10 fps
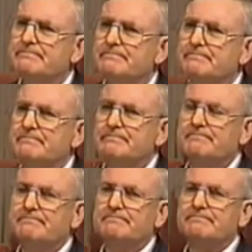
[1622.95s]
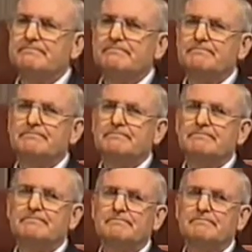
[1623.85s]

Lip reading: Nobody speaks.